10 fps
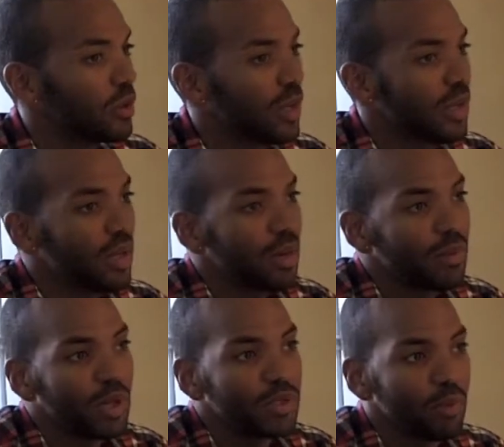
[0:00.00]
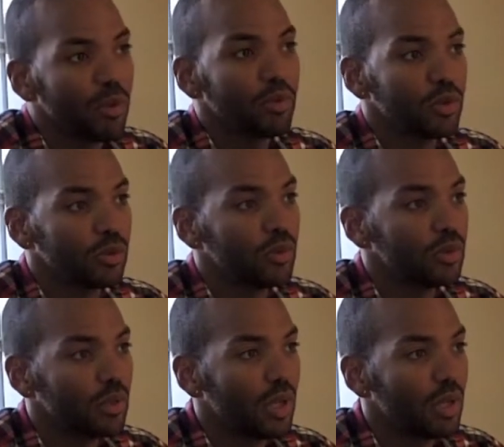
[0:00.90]
So I think that applies to both
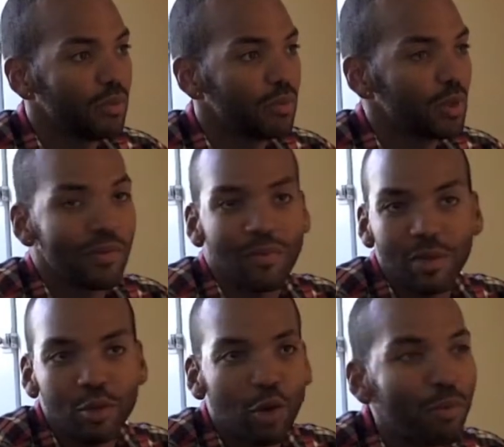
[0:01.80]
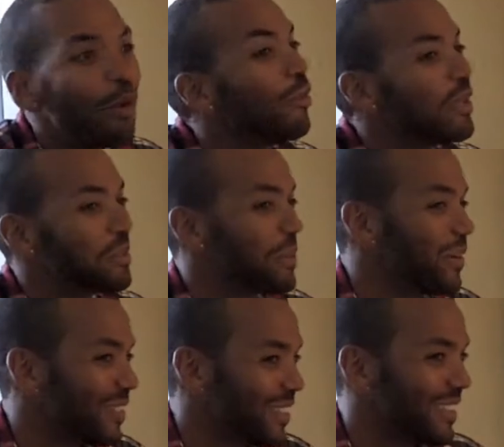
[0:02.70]
schools. So I've enjoyed both
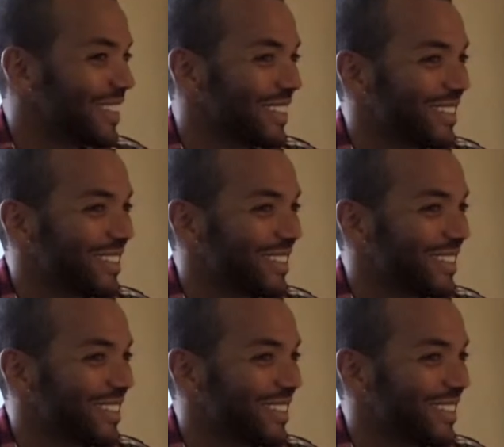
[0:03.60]
experiences.